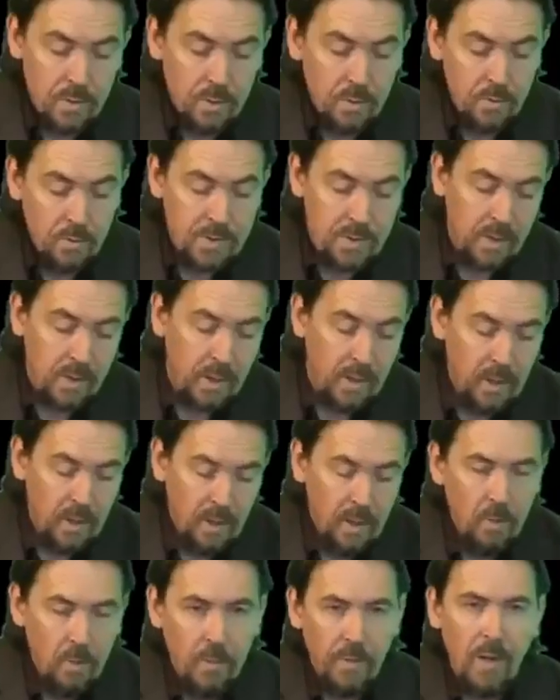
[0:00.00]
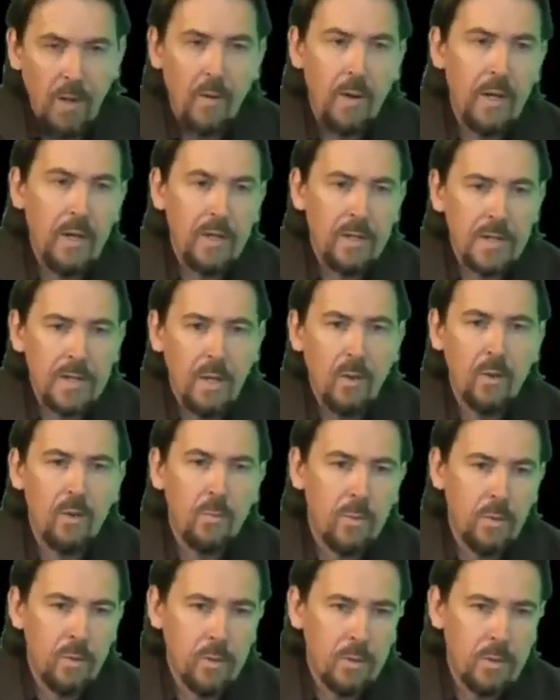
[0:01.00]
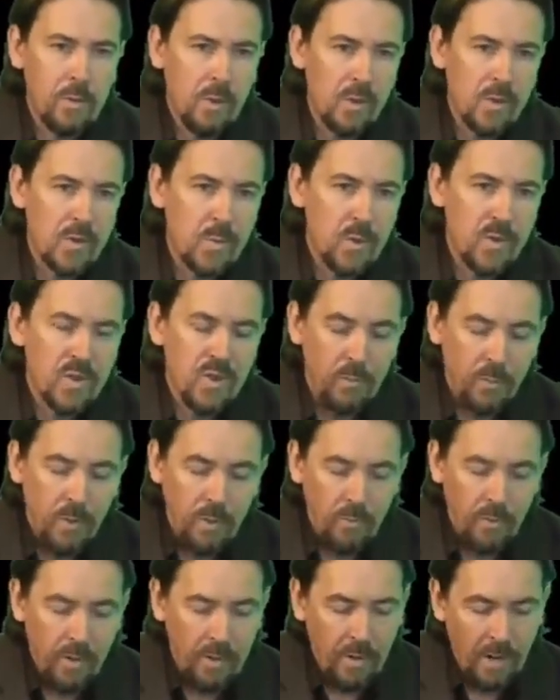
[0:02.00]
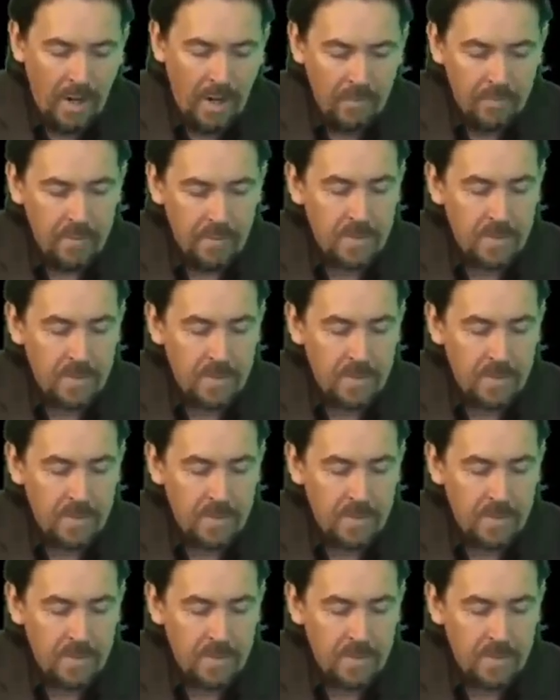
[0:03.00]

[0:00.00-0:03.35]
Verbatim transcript: So you would say, without any doubt, the protocols must have been written